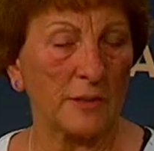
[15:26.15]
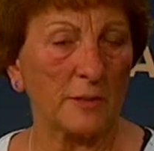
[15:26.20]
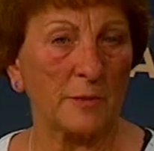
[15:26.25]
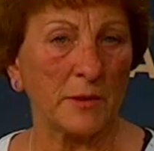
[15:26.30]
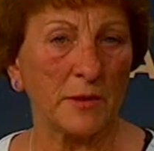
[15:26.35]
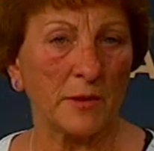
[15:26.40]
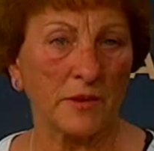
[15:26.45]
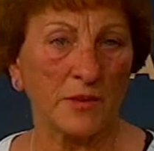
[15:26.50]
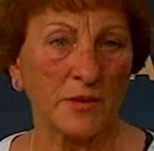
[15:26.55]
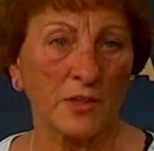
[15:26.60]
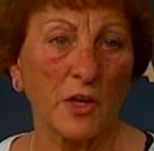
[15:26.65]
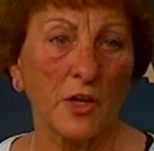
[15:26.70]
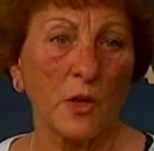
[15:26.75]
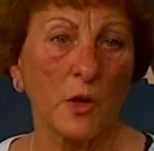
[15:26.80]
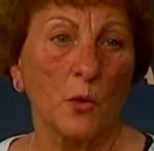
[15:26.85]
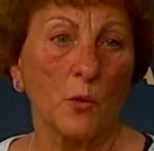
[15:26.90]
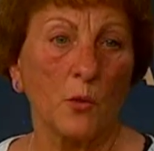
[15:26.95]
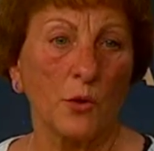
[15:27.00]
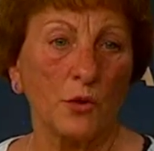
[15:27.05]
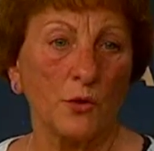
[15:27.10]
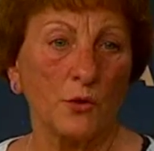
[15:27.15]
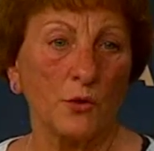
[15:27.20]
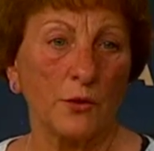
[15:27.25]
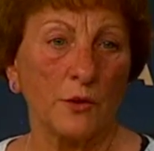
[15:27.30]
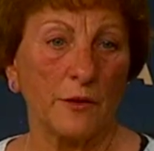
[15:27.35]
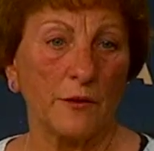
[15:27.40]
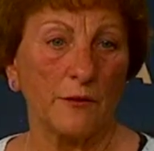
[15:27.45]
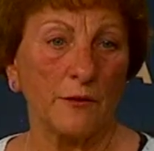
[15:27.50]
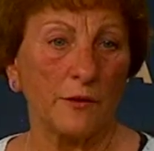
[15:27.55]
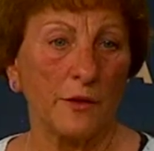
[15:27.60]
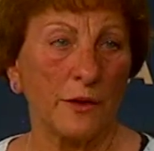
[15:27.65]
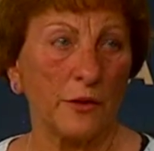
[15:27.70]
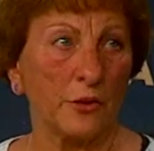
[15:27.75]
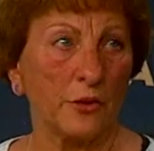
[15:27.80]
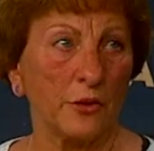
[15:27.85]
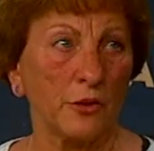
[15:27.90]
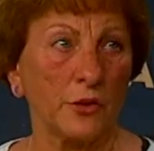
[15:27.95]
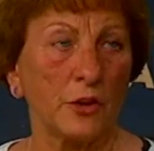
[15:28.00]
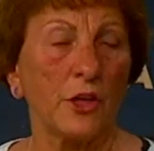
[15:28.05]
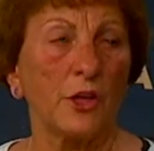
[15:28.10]
because when you're in
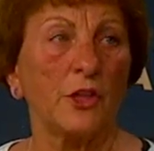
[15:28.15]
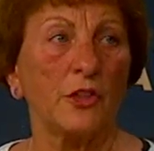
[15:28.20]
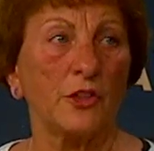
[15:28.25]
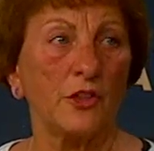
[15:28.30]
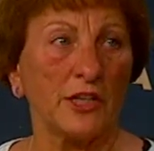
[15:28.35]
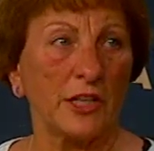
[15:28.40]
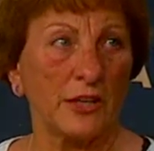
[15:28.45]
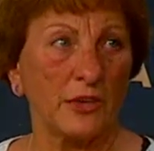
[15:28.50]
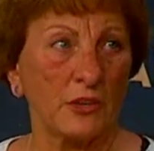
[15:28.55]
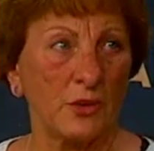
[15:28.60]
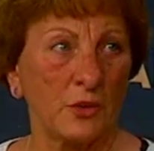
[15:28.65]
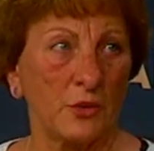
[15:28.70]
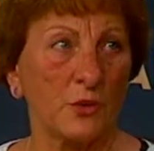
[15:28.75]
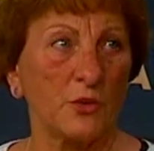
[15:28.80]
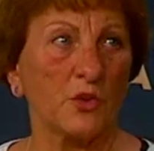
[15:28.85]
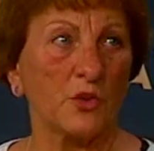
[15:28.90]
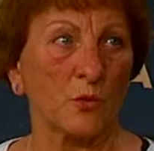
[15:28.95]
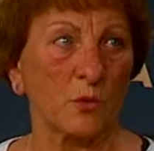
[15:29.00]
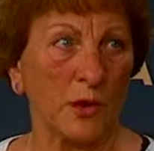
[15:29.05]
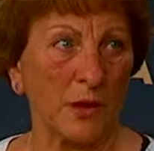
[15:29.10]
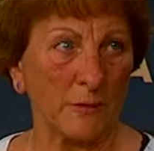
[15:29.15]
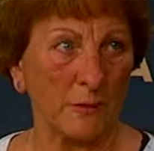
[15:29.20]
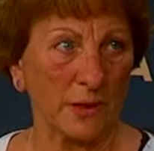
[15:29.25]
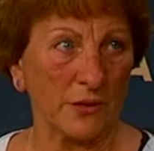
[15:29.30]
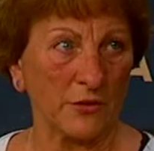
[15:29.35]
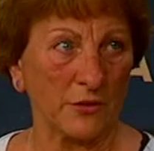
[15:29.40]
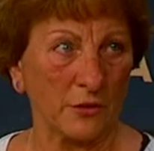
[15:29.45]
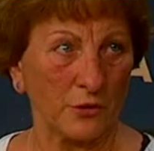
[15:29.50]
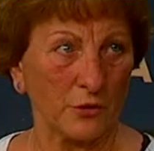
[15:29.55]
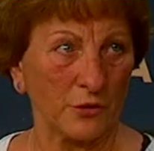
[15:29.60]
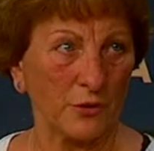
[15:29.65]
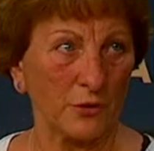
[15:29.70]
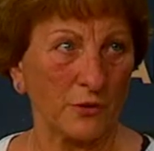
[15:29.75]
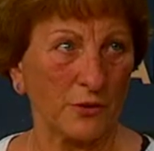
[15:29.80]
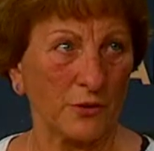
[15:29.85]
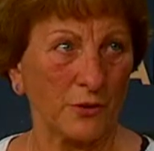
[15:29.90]
failure, you tend to use the wrong muscles.